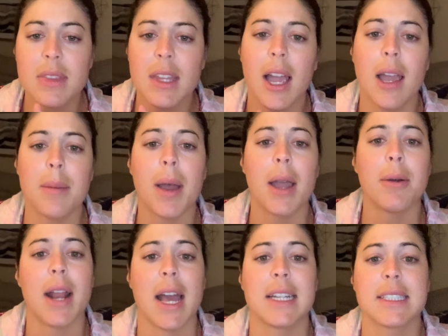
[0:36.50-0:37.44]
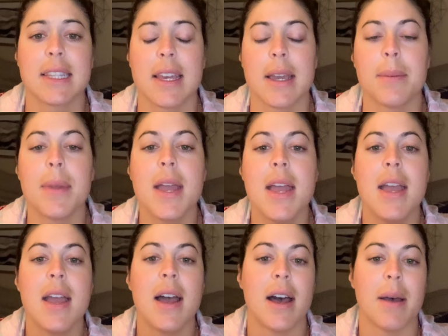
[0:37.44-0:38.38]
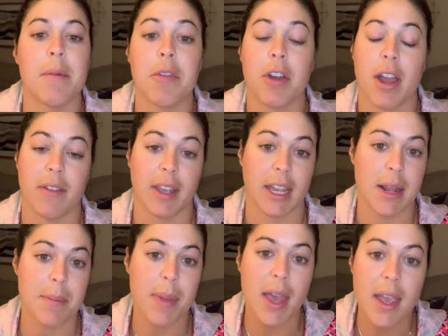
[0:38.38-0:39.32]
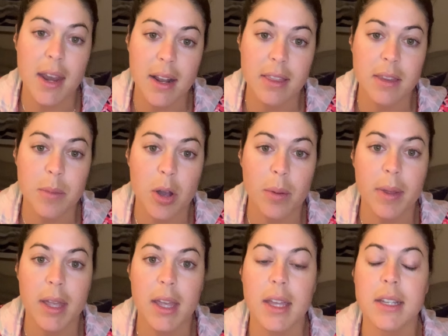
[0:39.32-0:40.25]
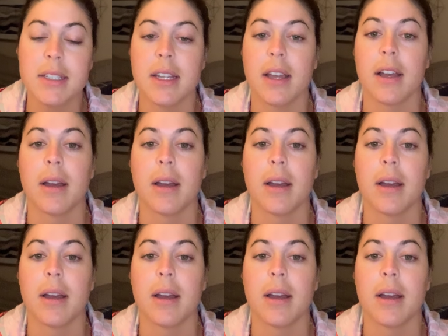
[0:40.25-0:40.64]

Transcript: I would ask them if they're having any pain at the moment,